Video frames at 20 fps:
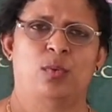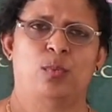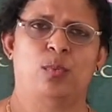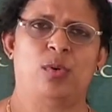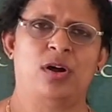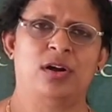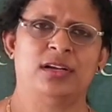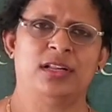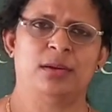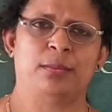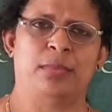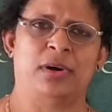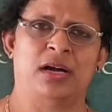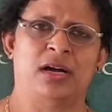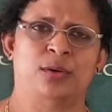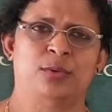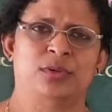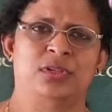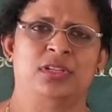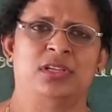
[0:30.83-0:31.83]
What
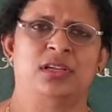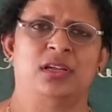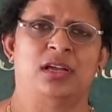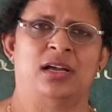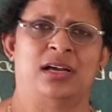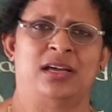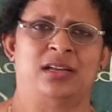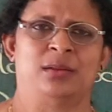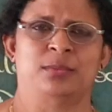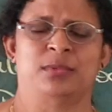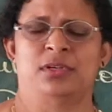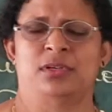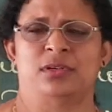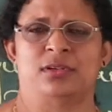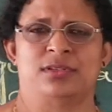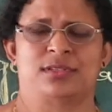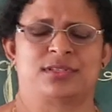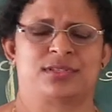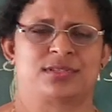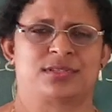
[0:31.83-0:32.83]
about the
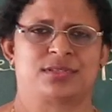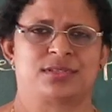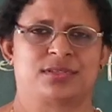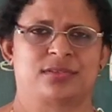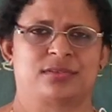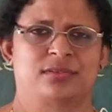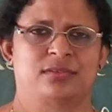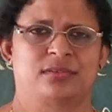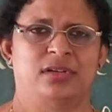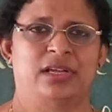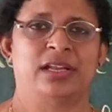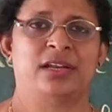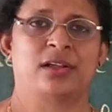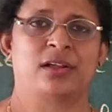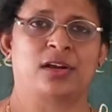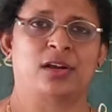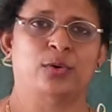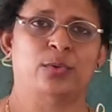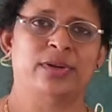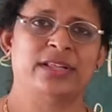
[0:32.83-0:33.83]
animals,
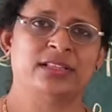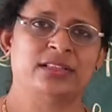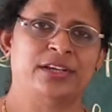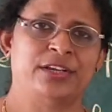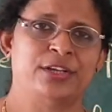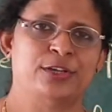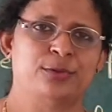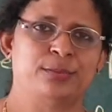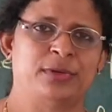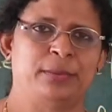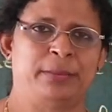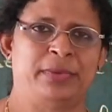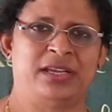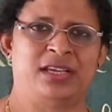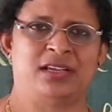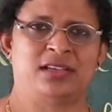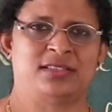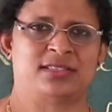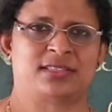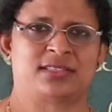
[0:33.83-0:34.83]
including the human
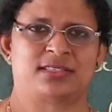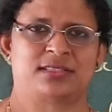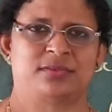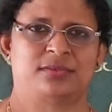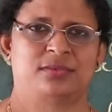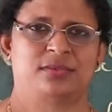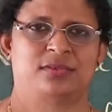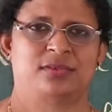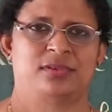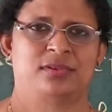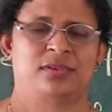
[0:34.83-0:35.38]
beings?